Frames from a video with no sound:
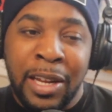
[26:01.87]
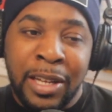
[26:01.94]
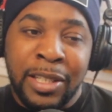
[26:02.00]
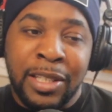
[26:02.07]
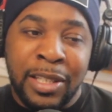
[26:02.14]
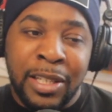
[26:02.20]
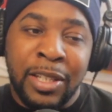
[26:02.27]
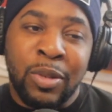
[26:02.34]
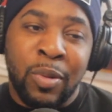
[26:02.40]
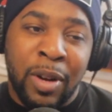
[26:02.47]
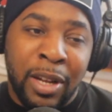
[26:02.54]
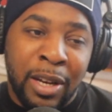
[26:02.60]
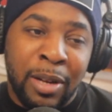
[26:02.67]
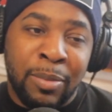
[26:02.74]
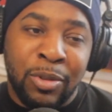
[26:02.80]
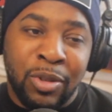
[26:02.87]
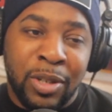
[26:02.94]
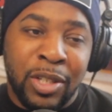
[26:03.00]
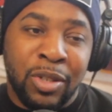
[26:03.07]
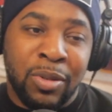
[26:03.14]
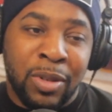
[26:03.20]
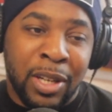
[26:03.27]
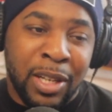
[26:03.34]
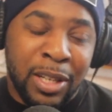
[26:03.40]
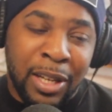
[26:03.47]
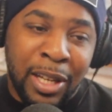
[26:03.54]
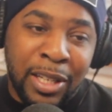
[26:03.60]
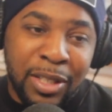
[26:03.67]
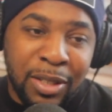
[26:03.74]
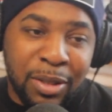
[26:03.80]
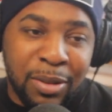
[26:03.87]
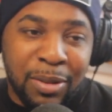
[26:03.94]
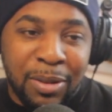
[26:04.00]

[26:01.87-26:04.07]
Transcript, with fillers: this one of them joints you need to listen to.